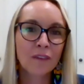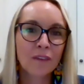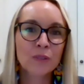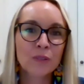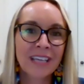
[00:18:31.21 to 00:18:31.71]

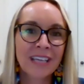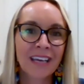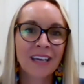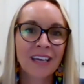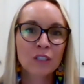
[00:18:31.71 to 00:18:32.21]
of your
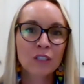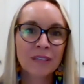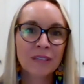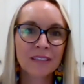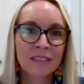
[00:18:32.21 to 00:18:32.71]
day
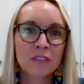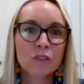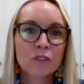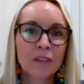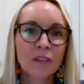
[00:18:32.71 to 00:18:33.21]
doing things you
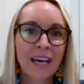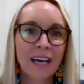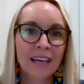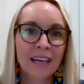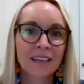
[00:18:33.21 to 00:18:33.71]
don't
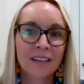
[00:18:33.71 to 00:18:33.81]
like,